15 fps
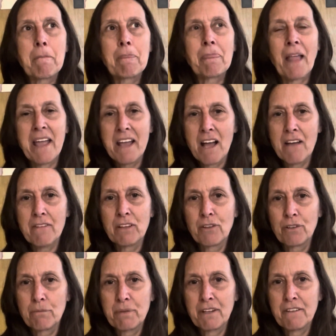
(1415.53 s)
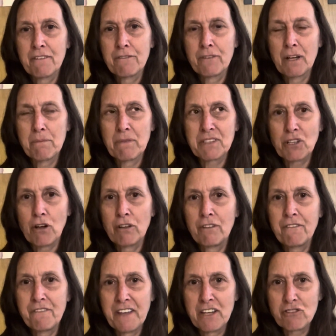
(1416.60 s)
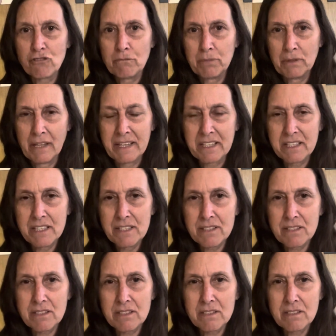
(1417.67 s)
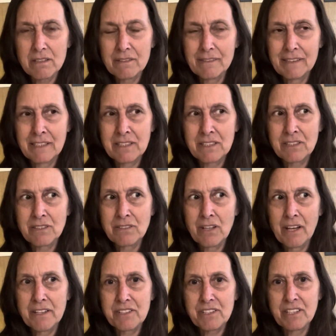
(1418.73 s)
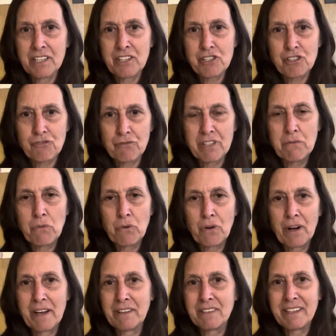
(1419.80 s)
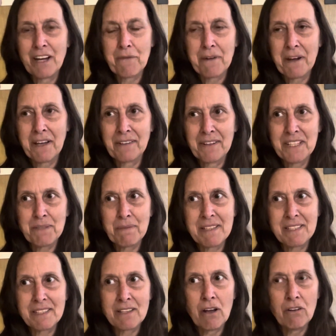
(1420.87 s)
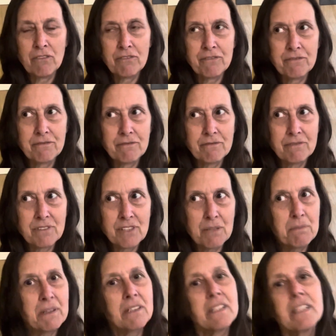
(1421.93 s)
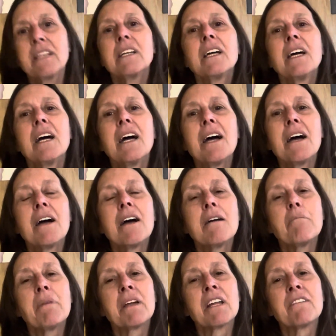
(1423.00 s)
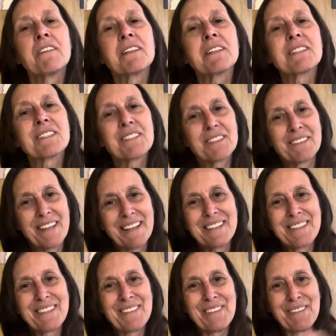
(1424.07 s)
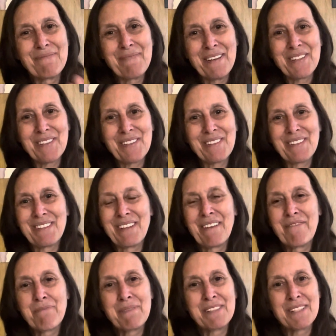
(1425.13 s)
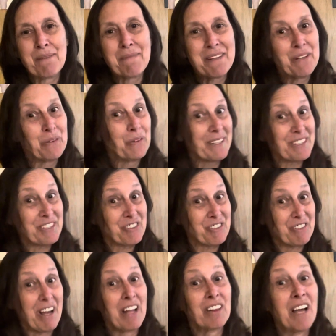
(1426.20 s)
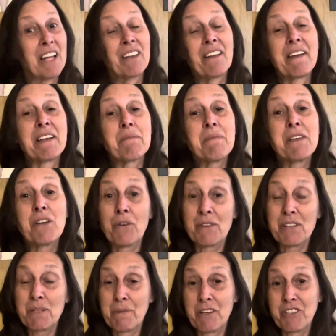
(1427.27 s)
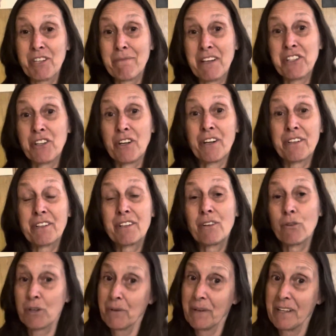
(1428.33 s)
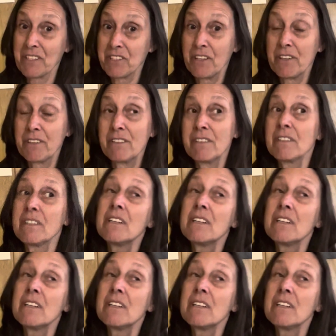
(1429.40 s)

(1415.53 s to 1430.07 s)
have a little bit of what's called facial blindness. It's not extreme where I can't recognize myself typically, but if it's next to pictures of somebody who looks a lot like me, or especially my daughter or granddaughter,